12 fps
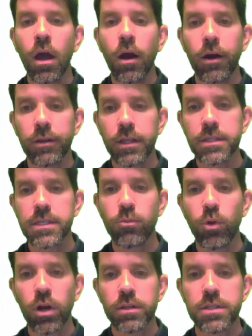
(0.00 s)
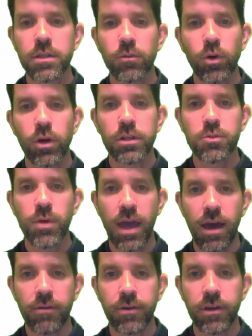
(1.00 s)
All right, let's see what else what else we
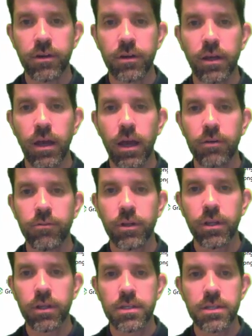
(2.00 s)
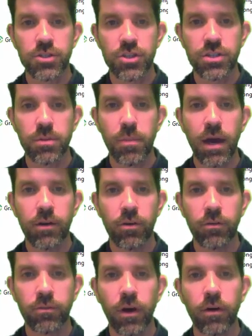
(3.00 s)
have here. And really, this is just a matter
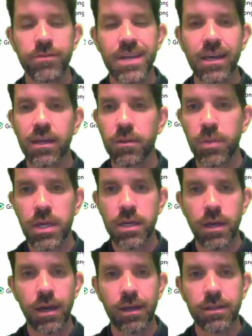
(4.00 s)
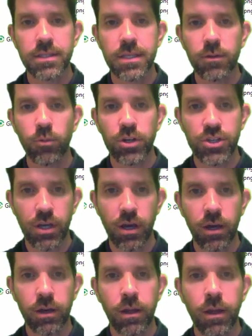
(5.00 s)
of, of taking a peek and seeing what you
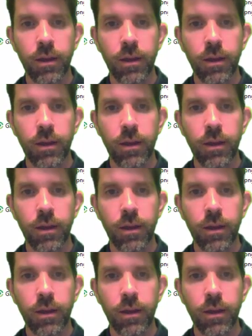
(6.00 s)
got.